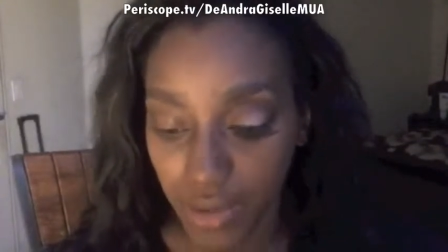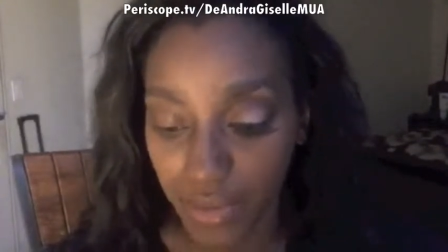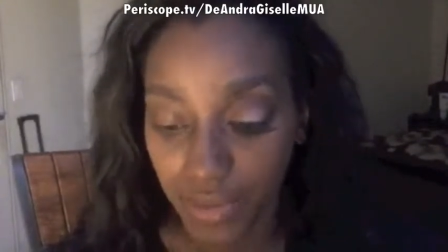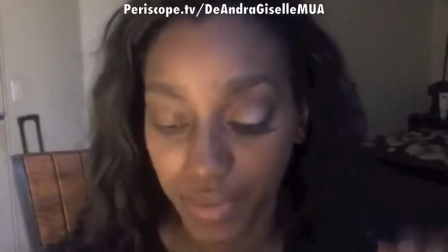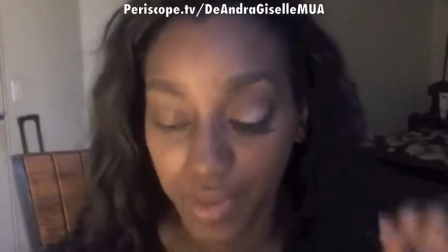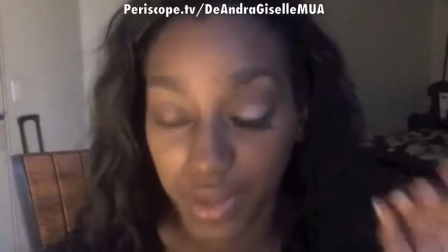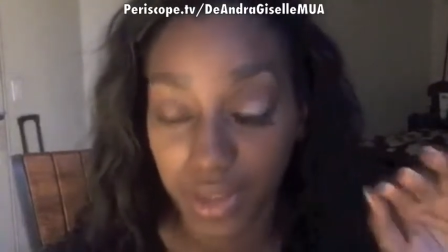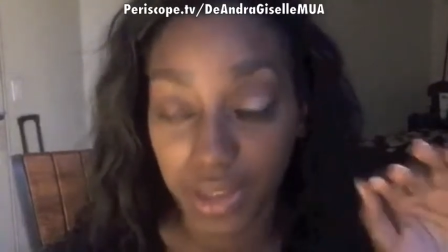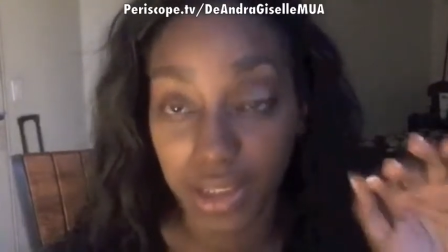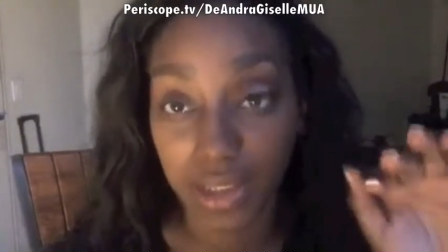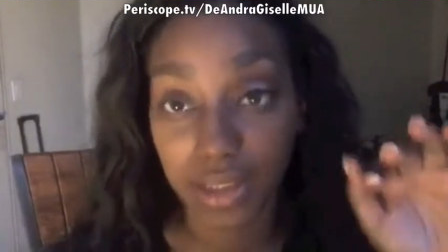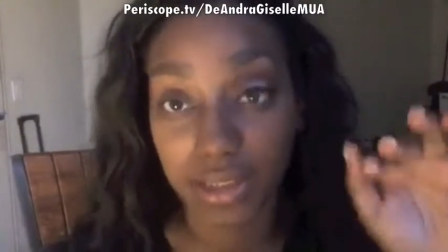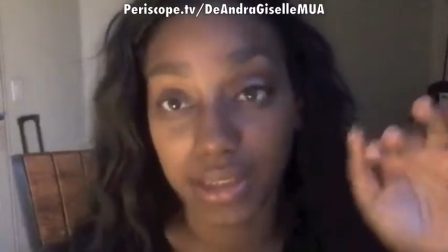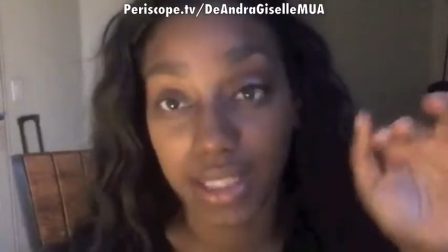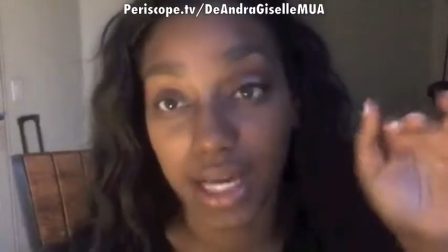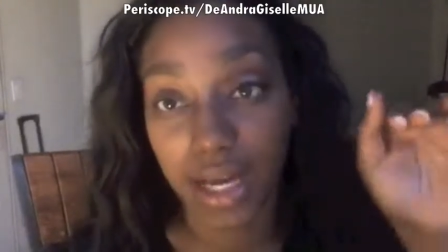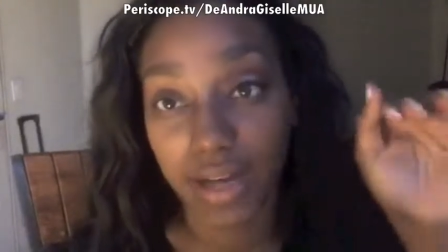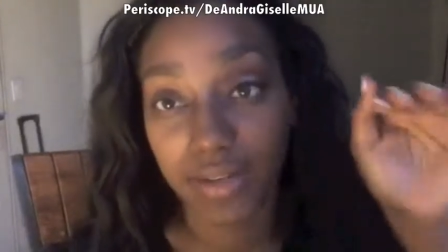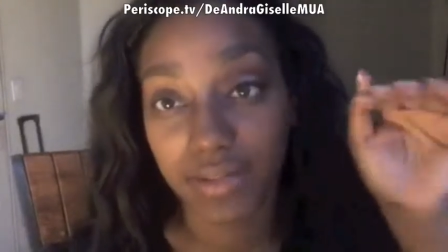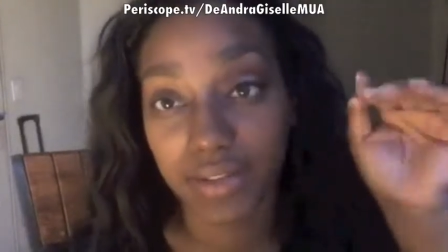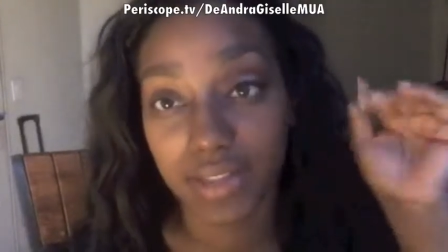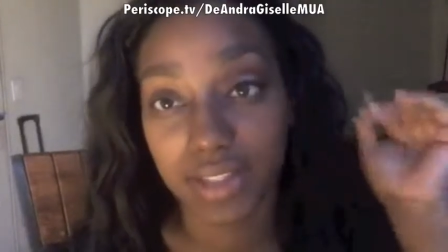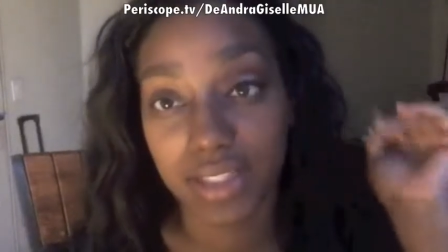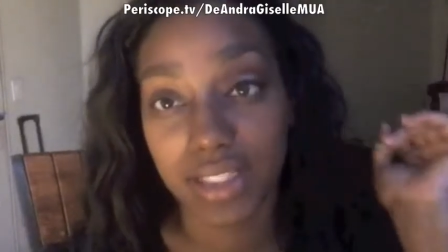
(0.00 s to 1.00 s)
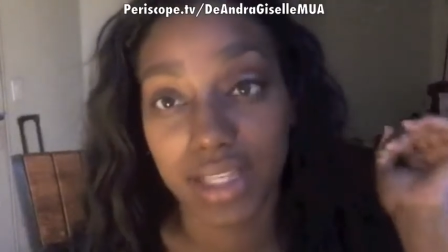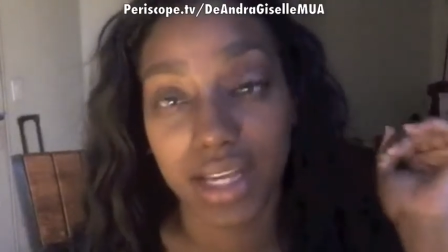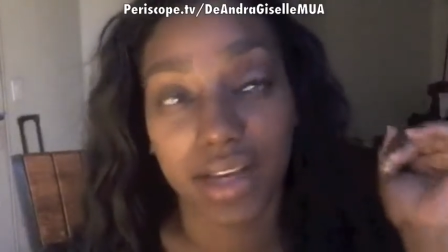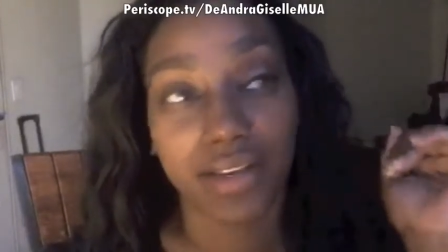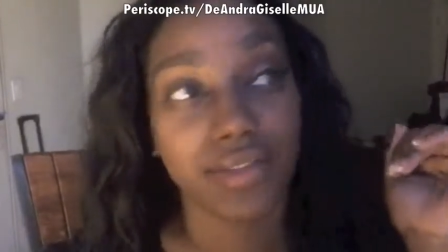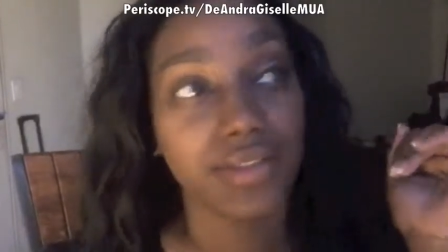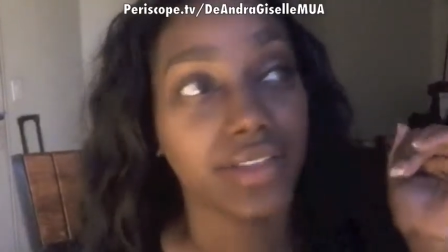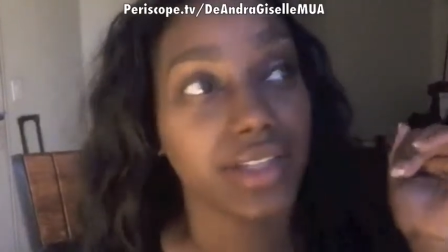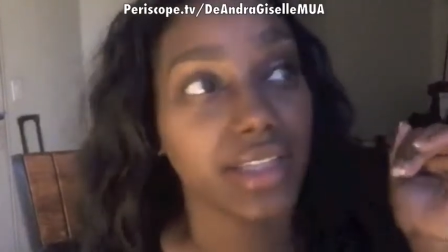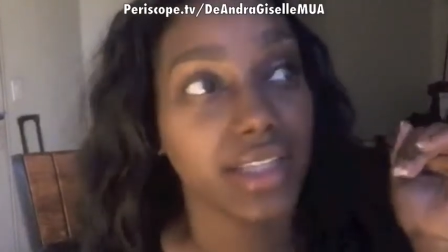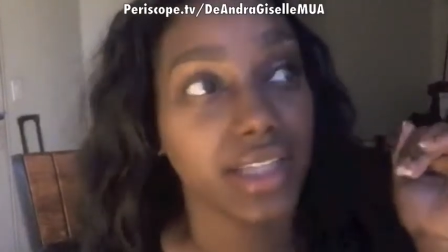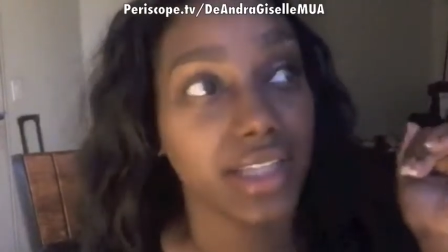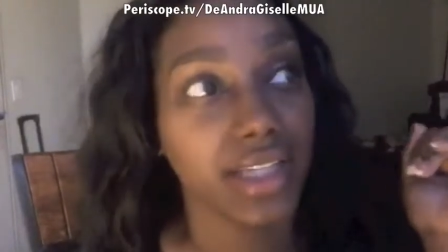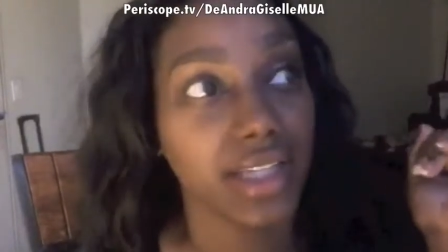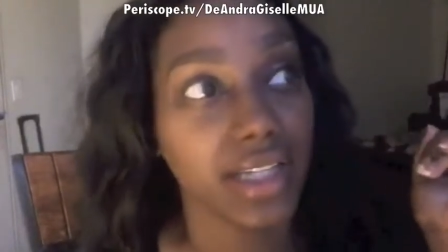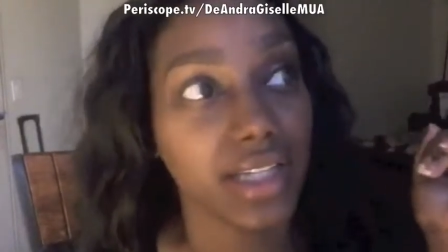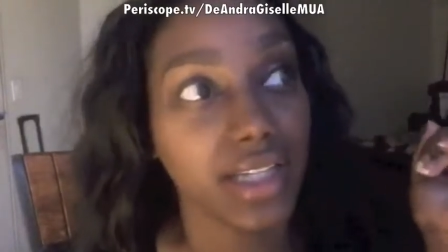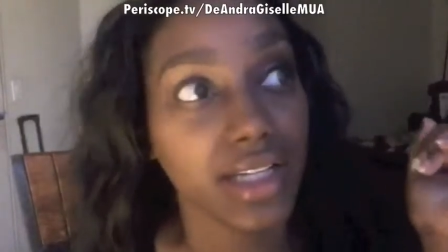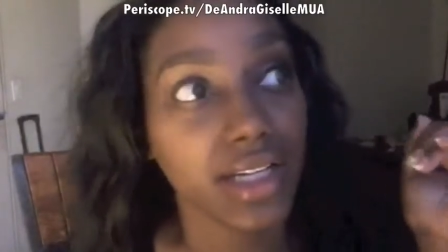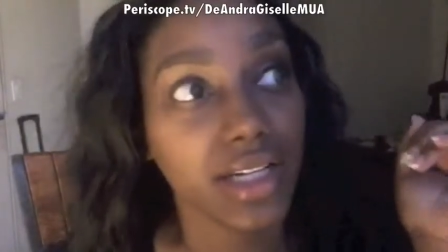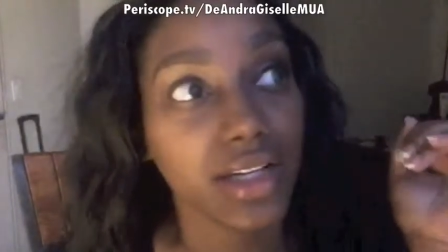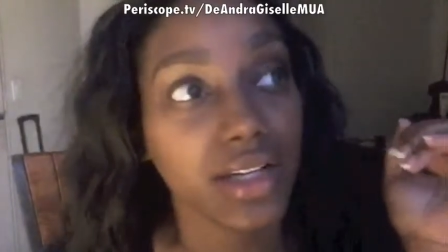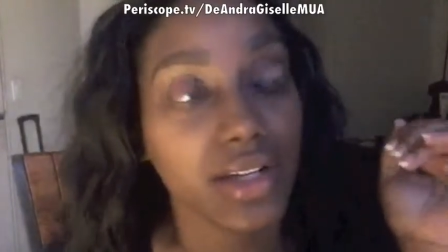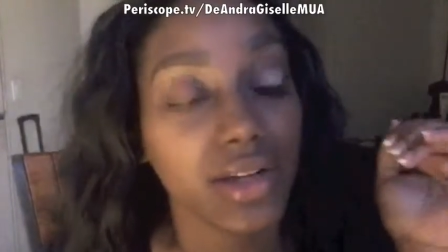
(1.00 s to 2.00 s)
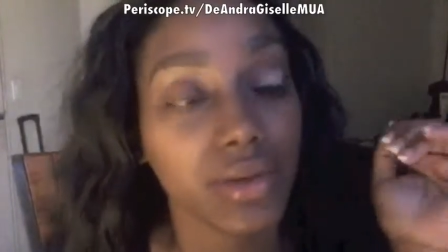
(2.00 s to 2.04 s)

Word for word: really dive into everything.